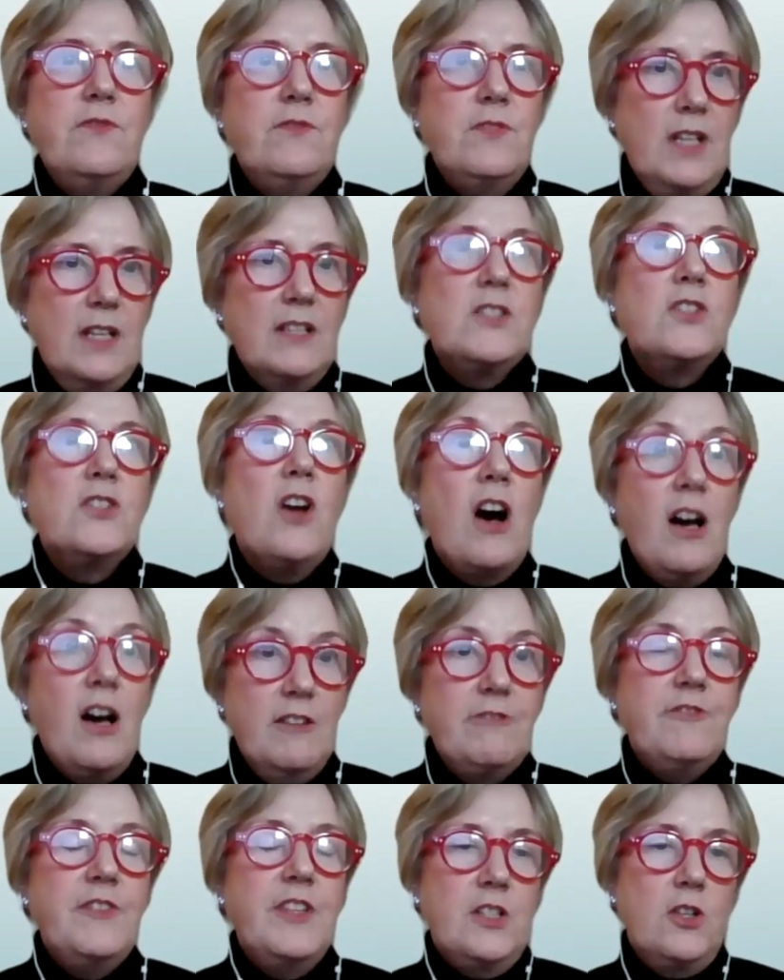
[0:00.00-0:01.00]
does not
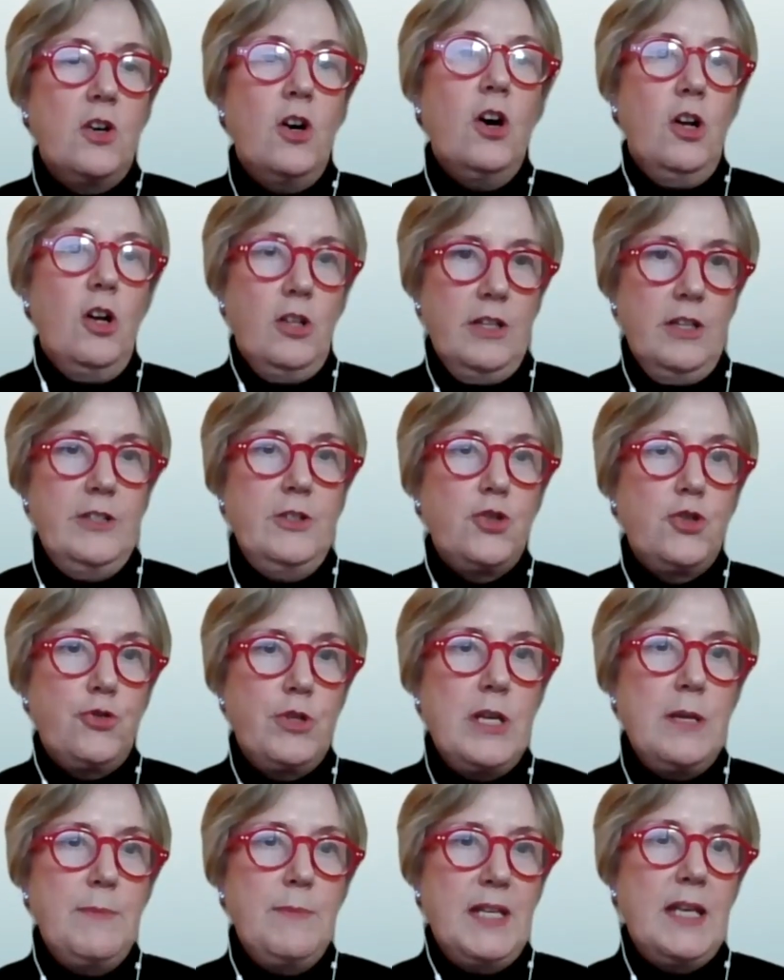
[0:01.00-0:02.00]
fit all in
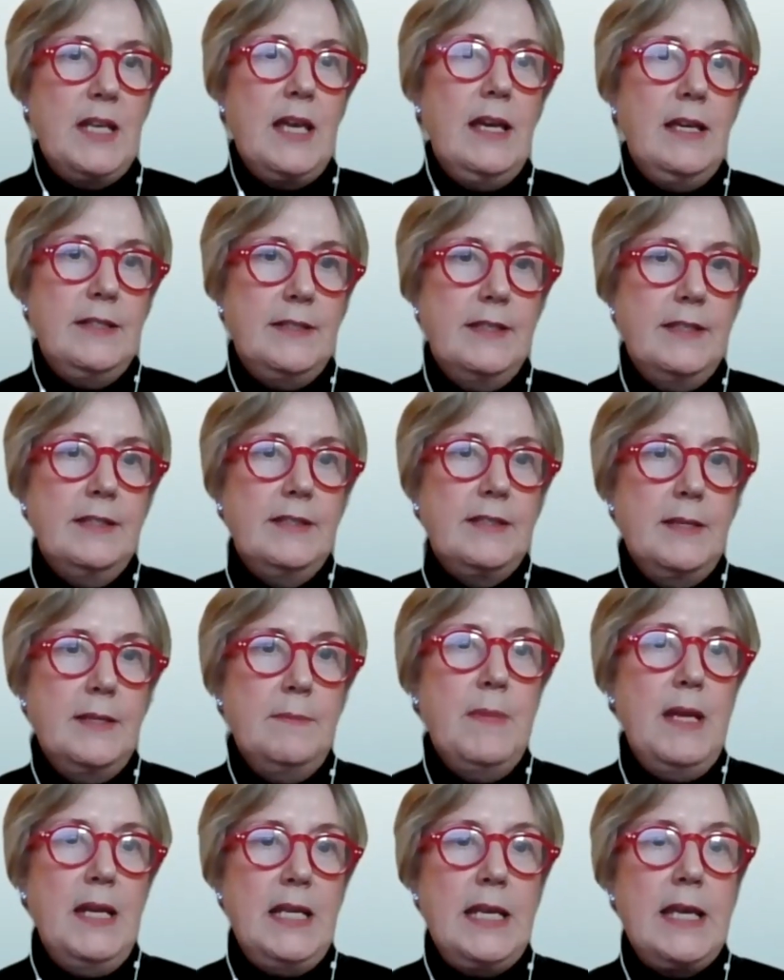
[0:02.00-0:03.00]
treatment cases, in
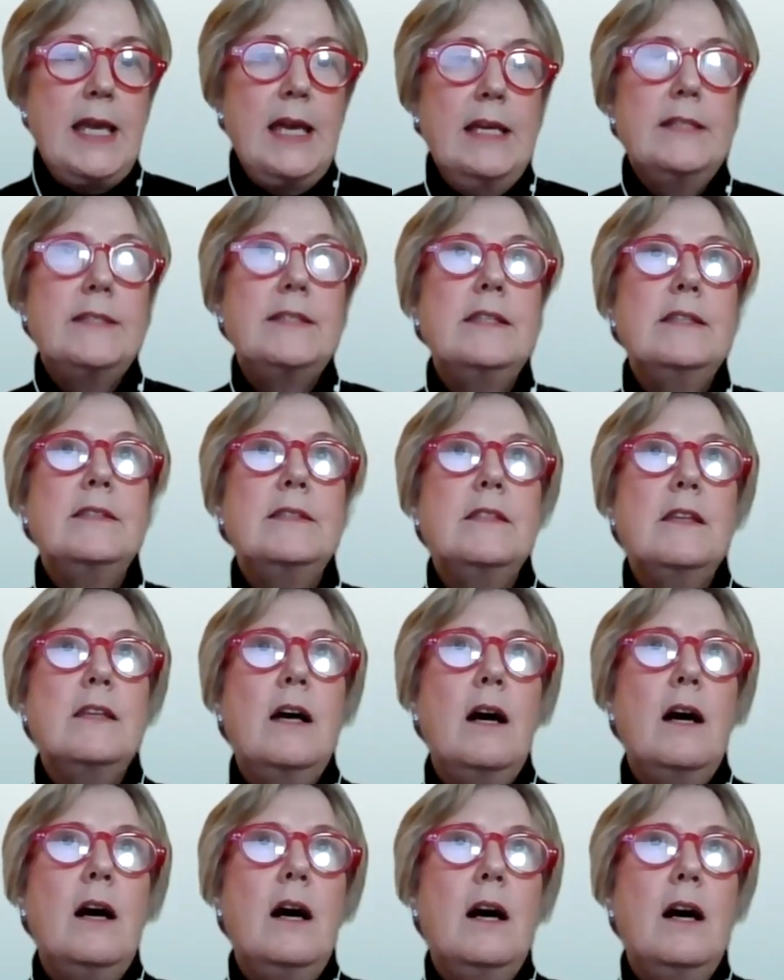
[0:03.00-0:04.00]
many cases,
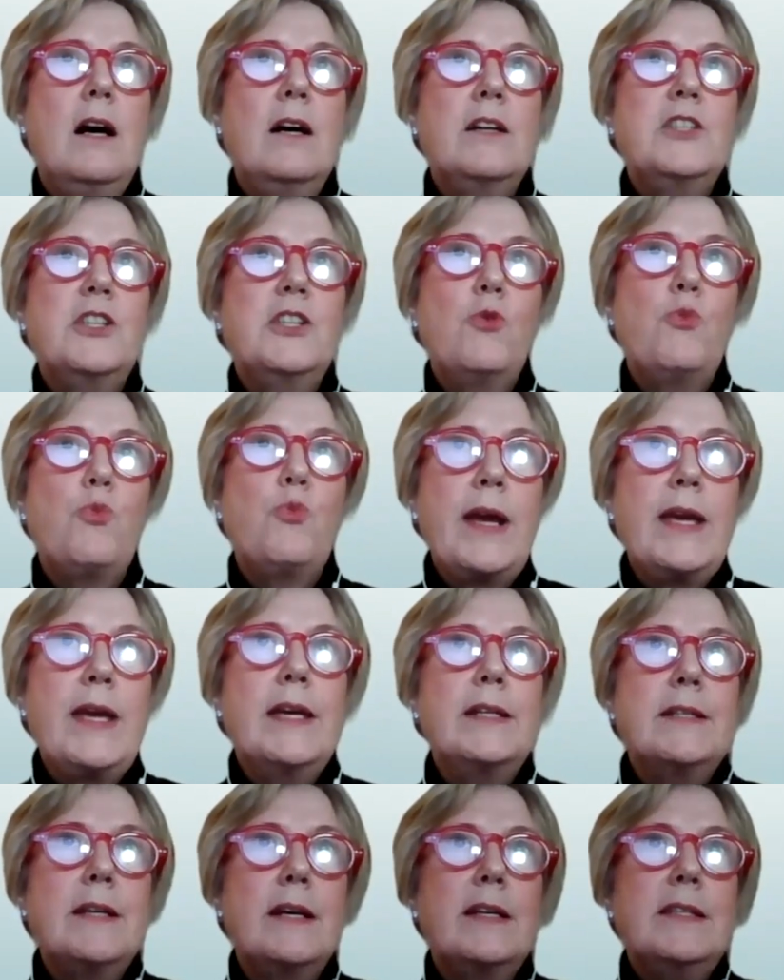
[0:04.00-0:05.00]

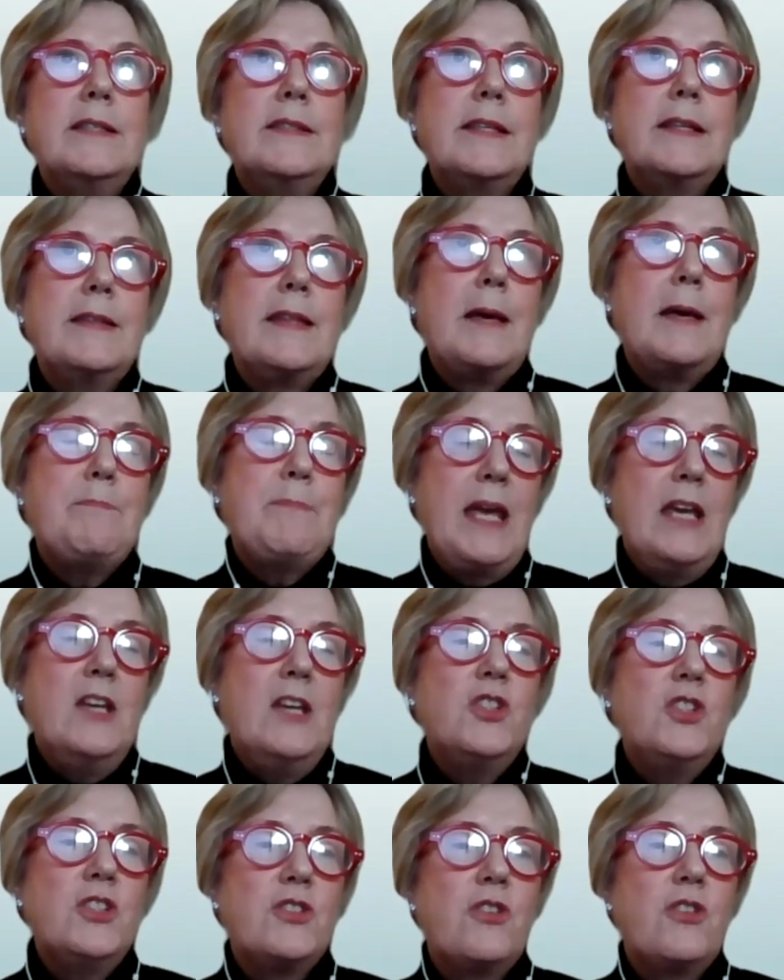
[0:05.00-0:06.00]
recognizing that
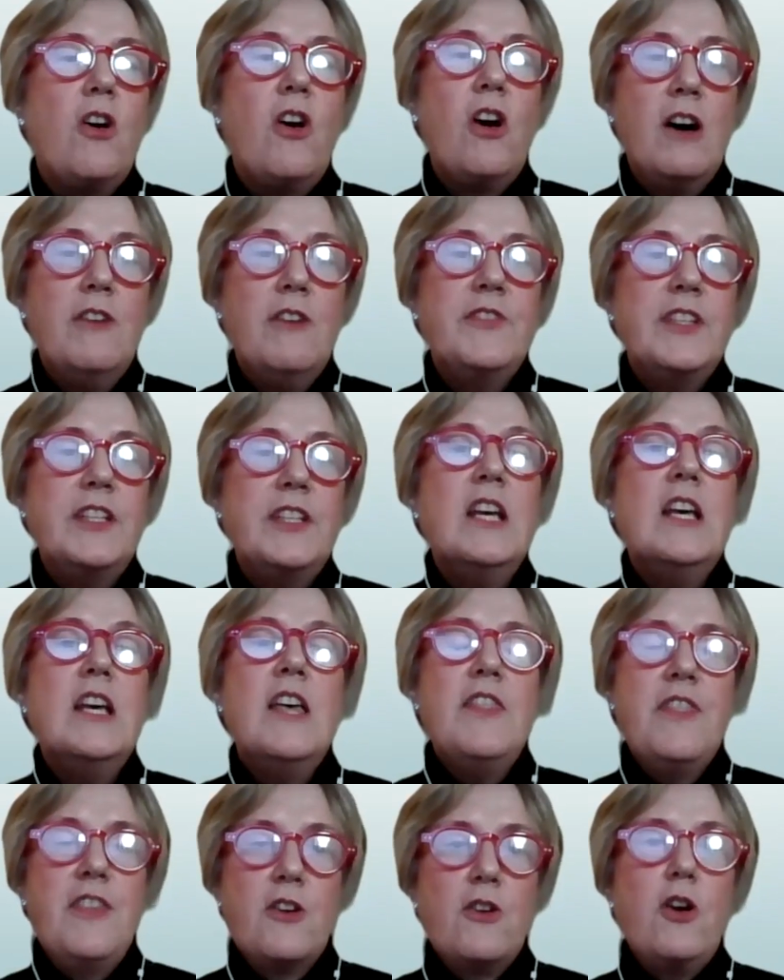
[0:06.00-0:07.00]
patients are often
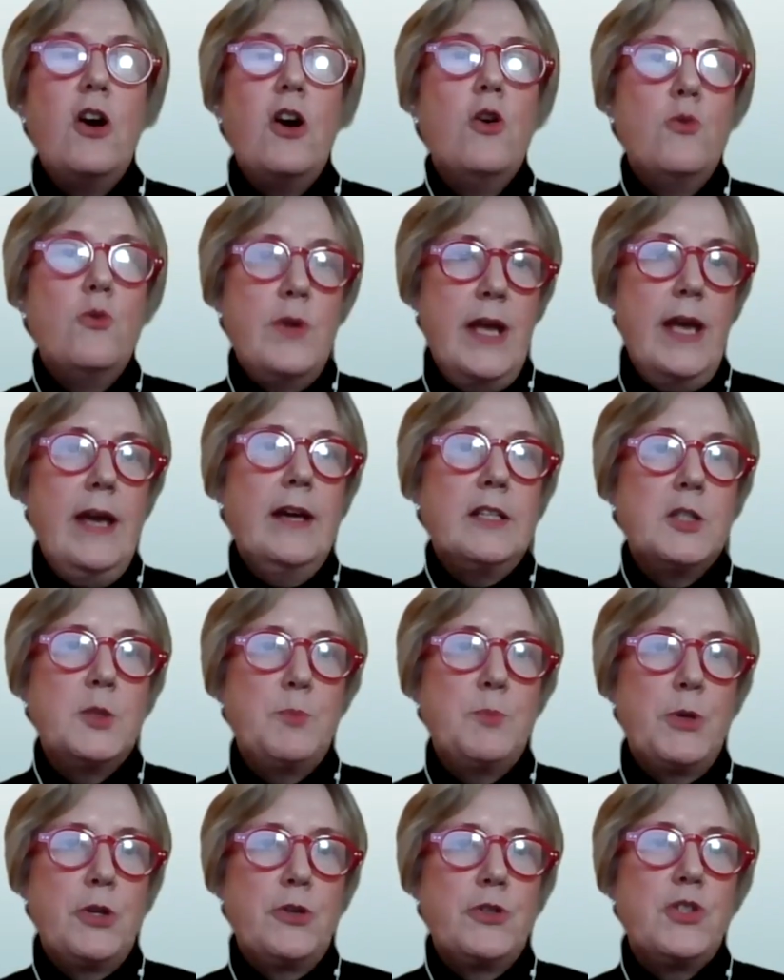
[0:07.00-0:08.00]
their own
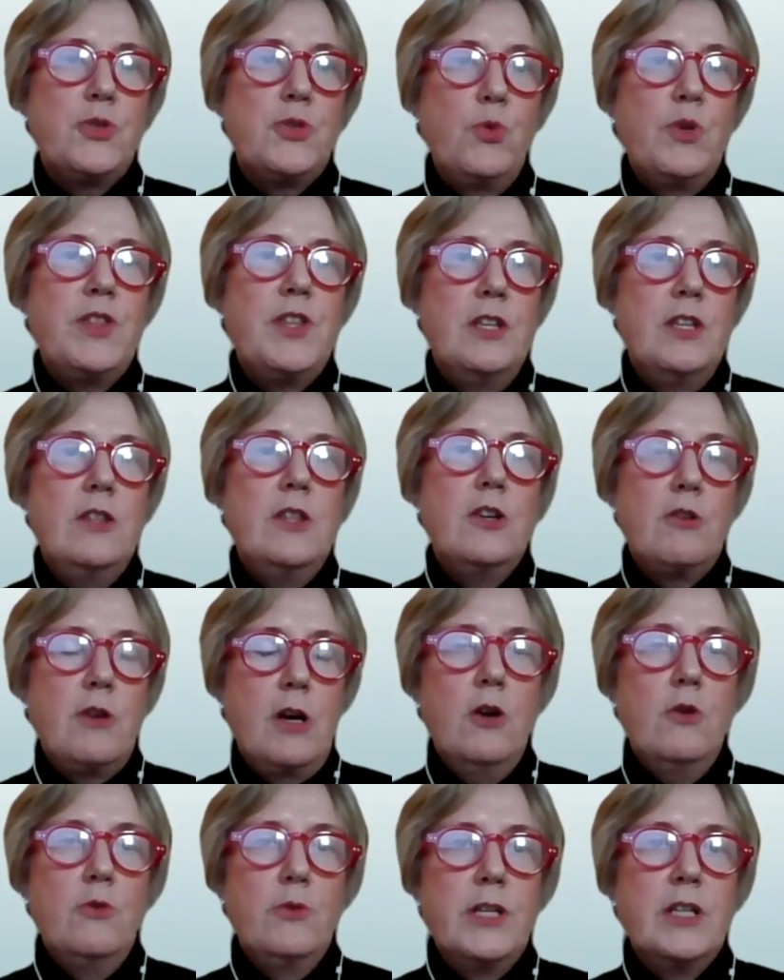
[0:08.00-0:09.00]
experts within their
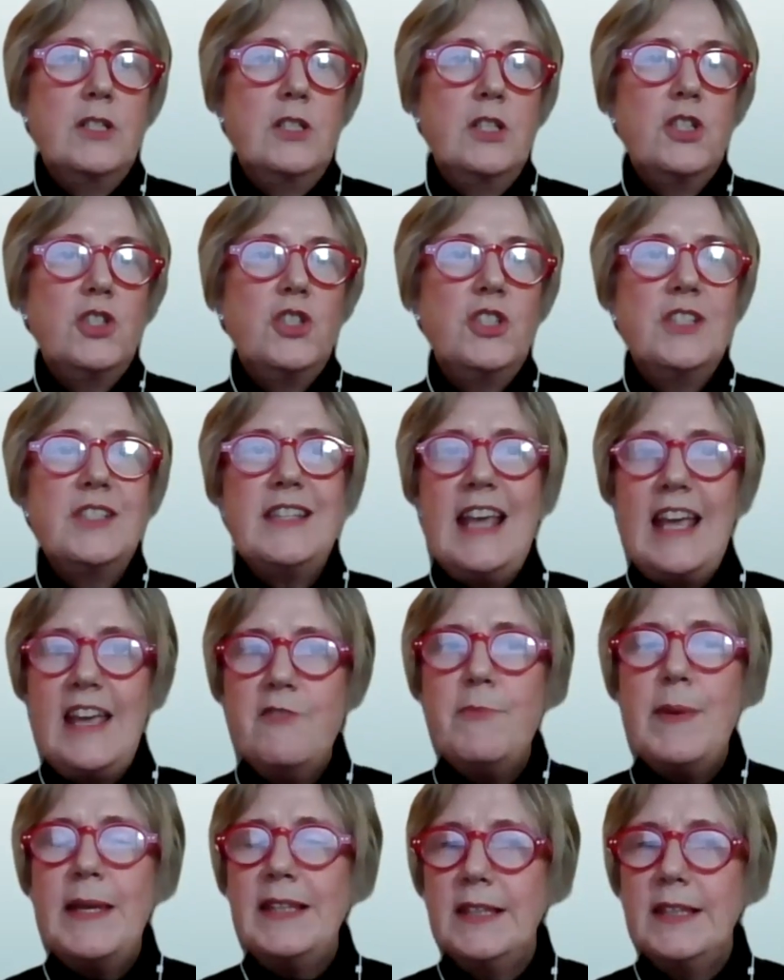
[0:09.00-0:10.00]
own conditions.
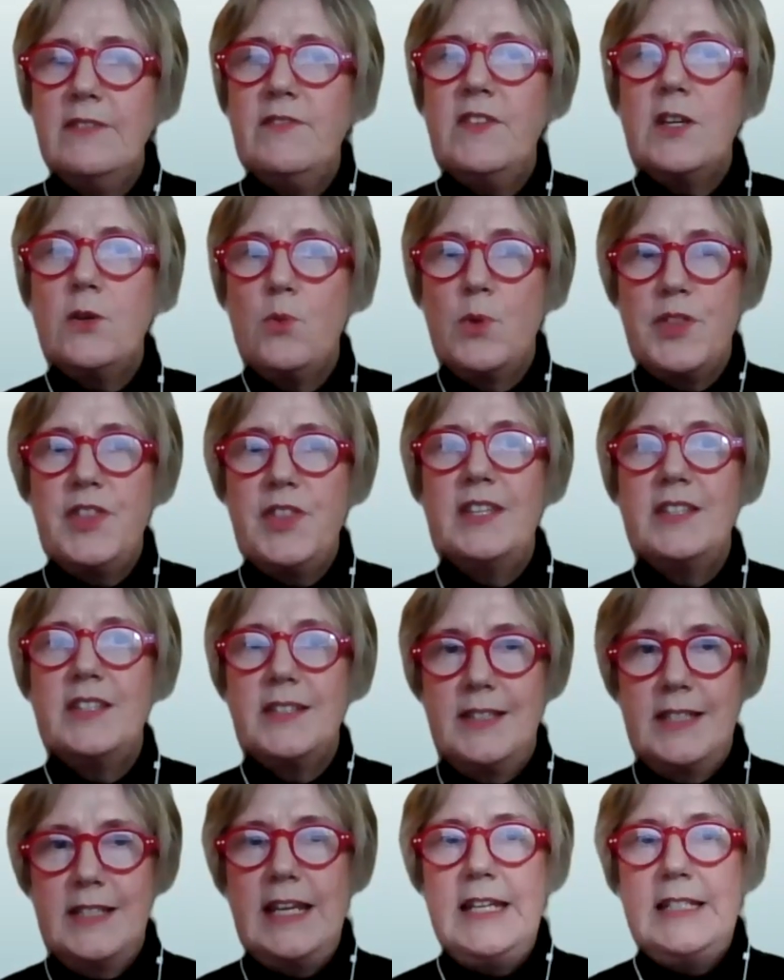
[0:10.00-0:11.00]
They've been living with
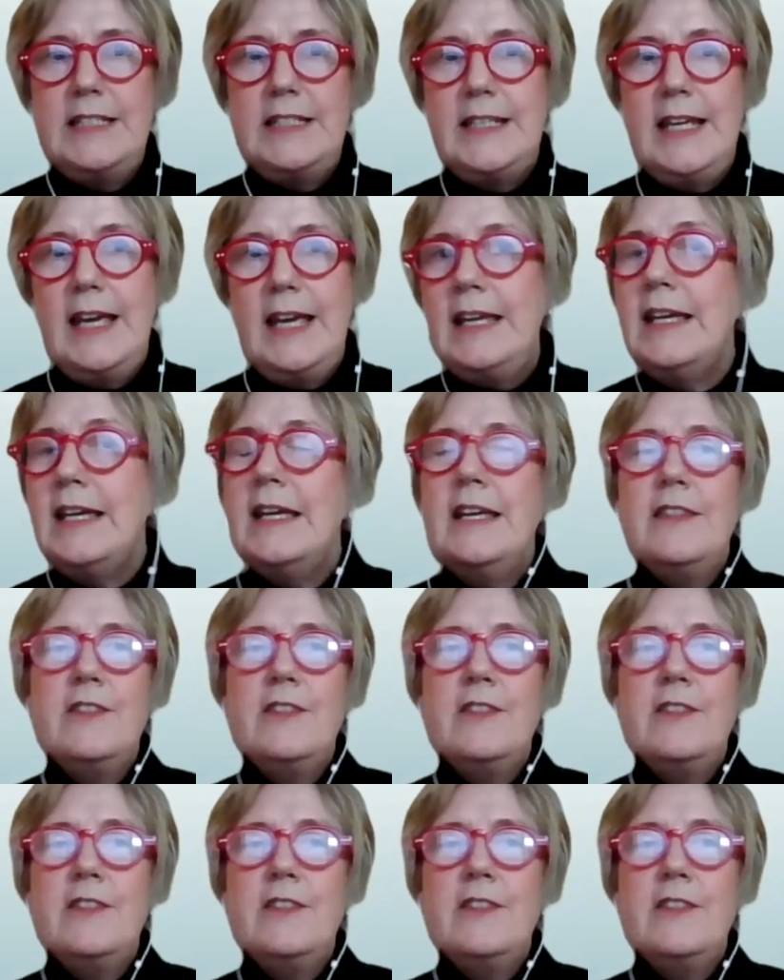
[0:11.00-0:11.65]
this day to day.